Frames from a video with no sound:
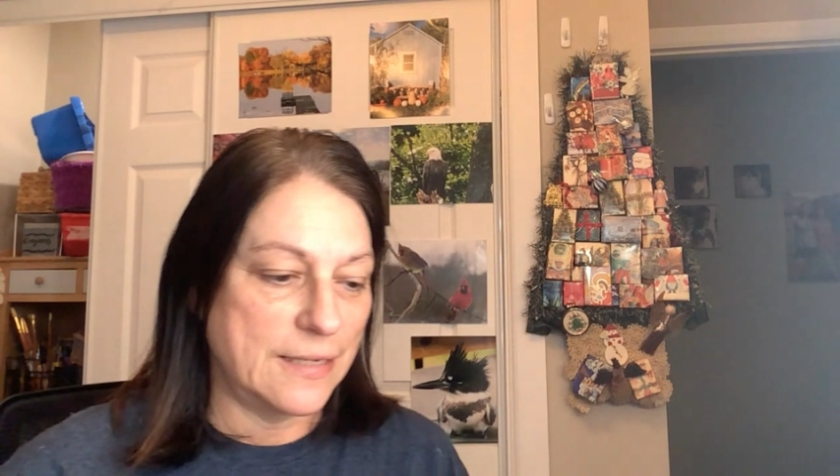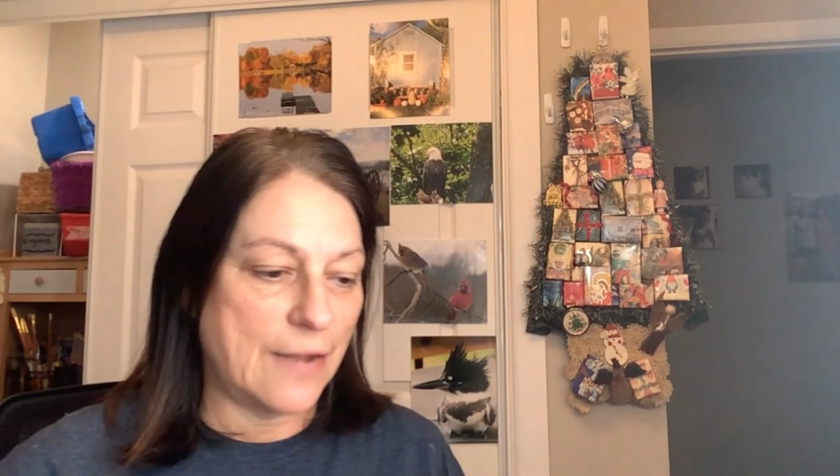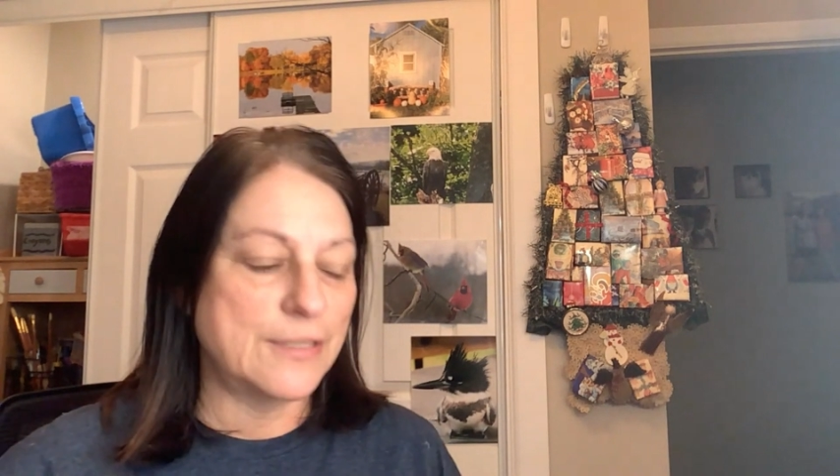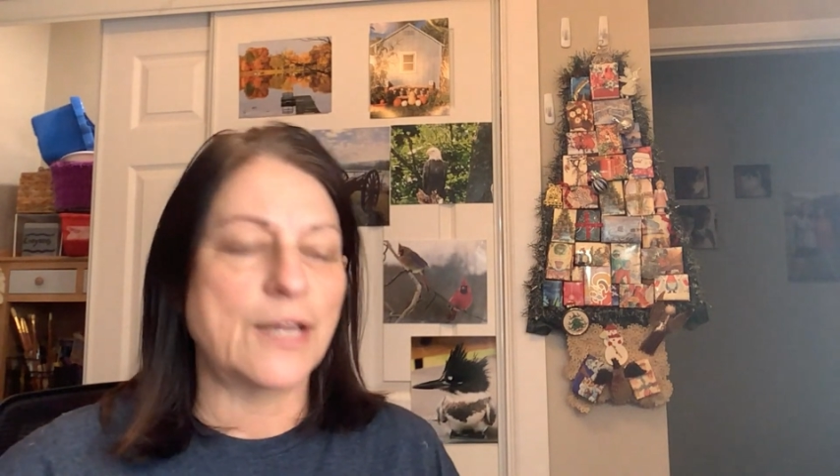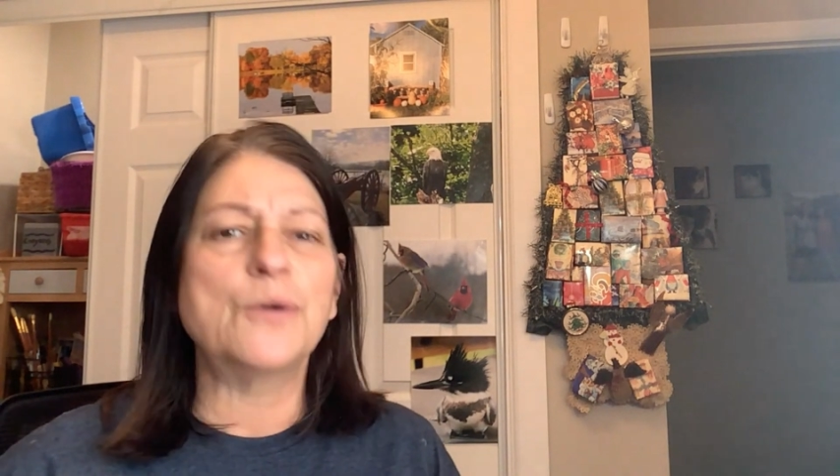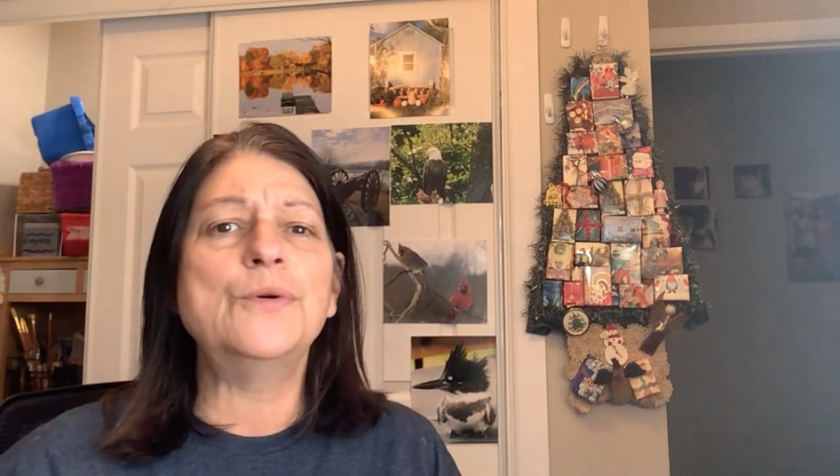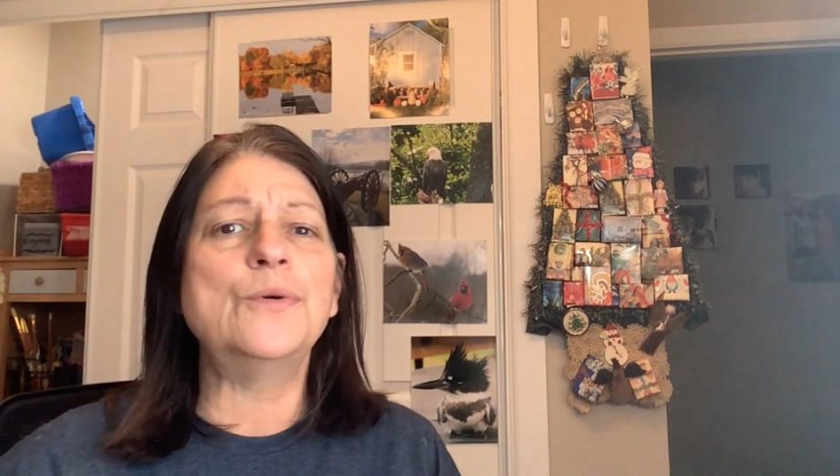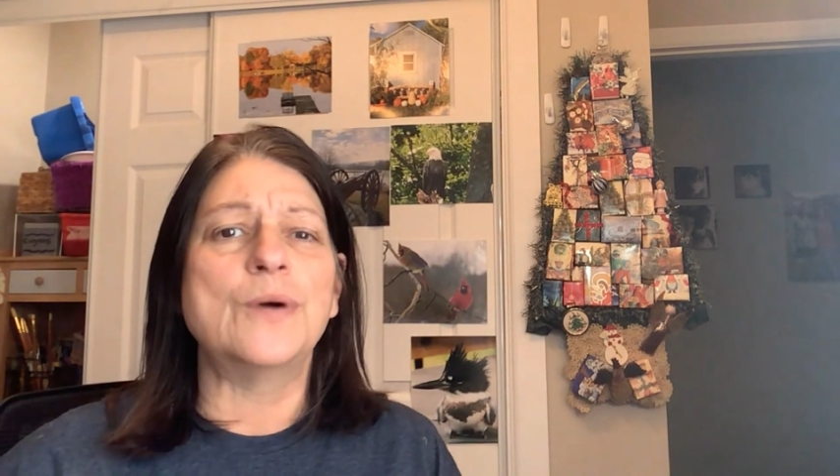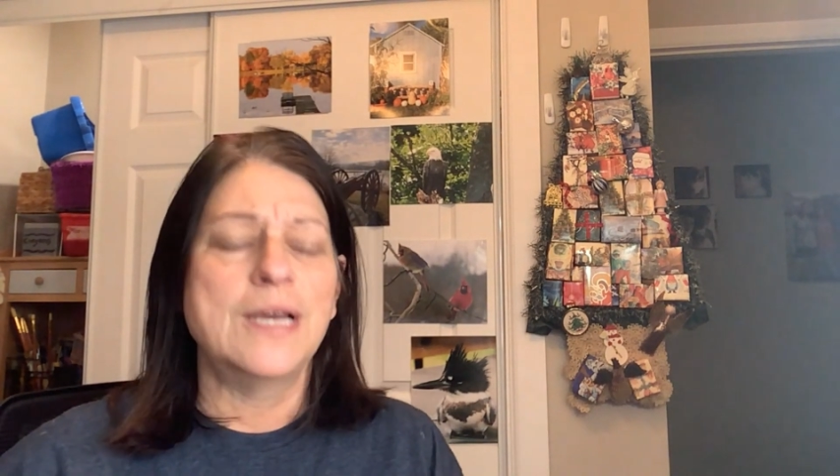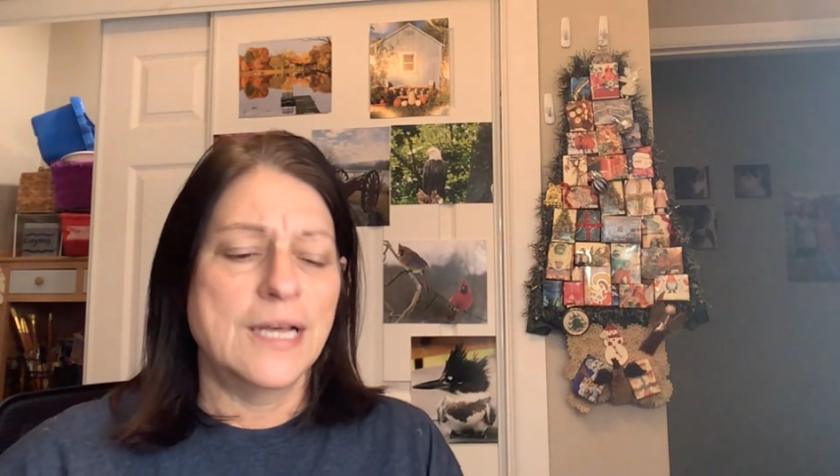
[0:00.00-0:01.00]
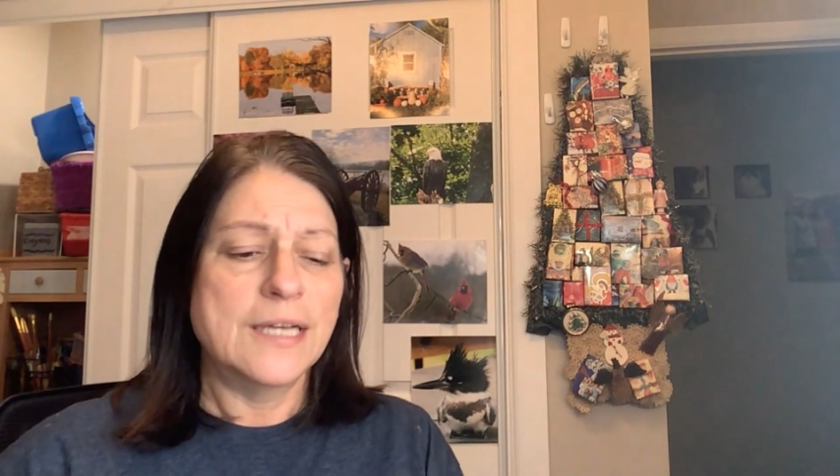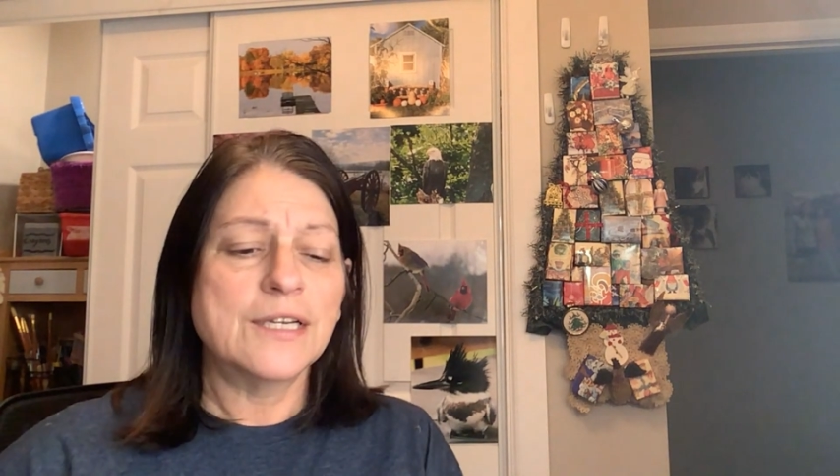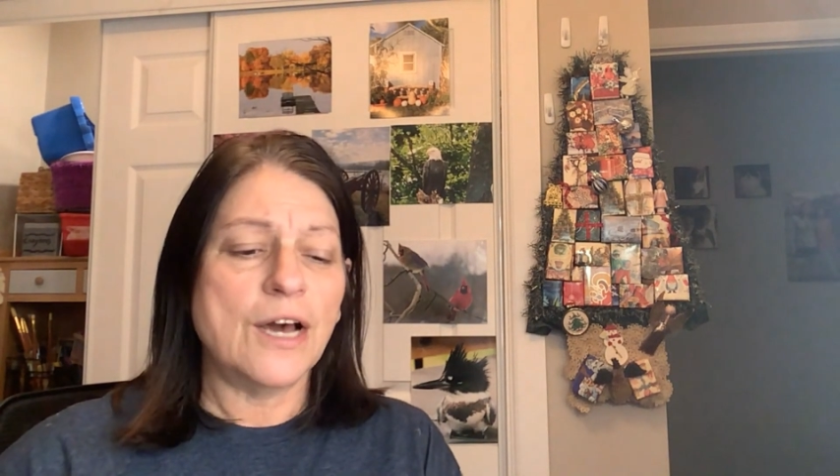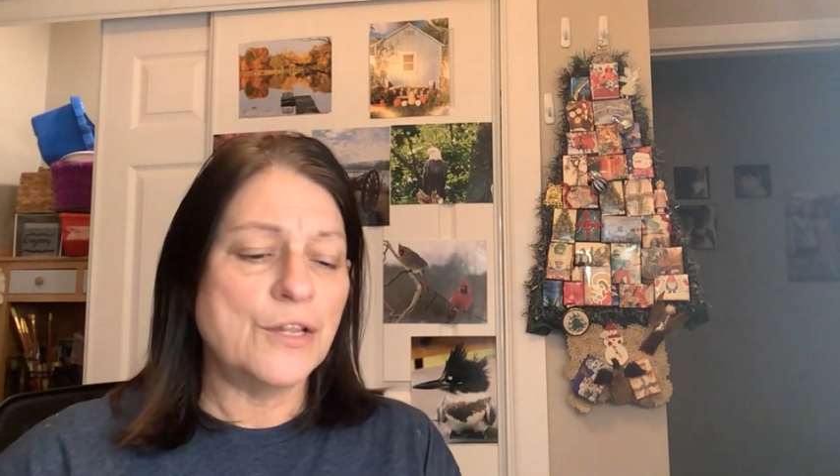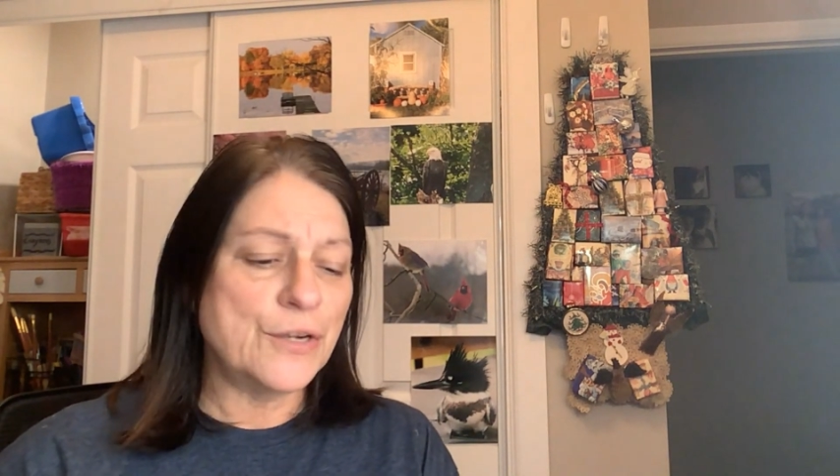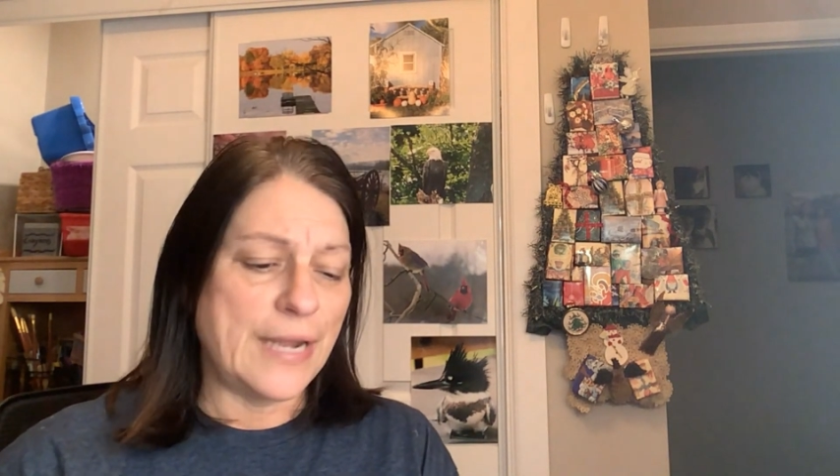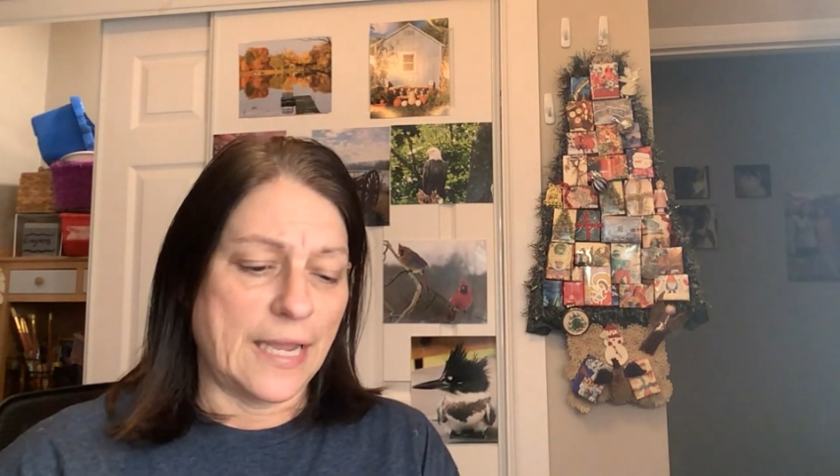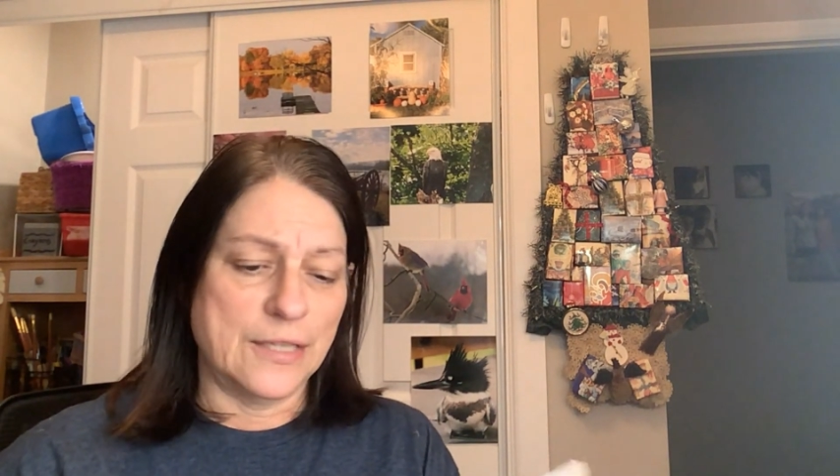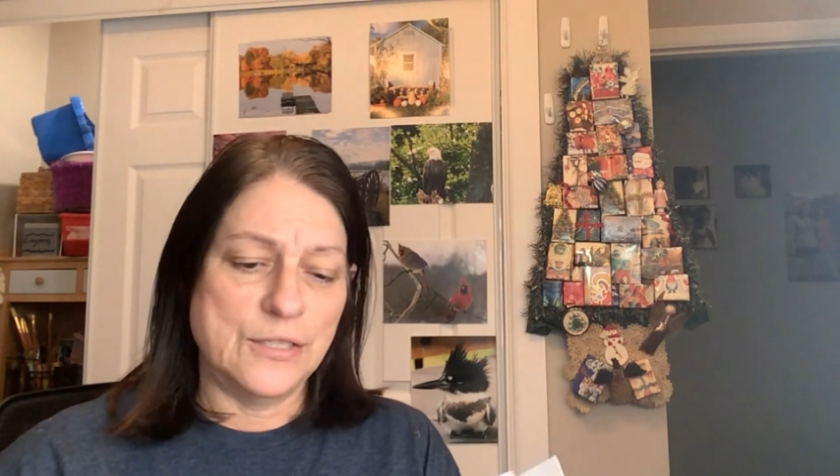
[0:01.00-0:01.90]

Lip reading: I was like, oh, coloring.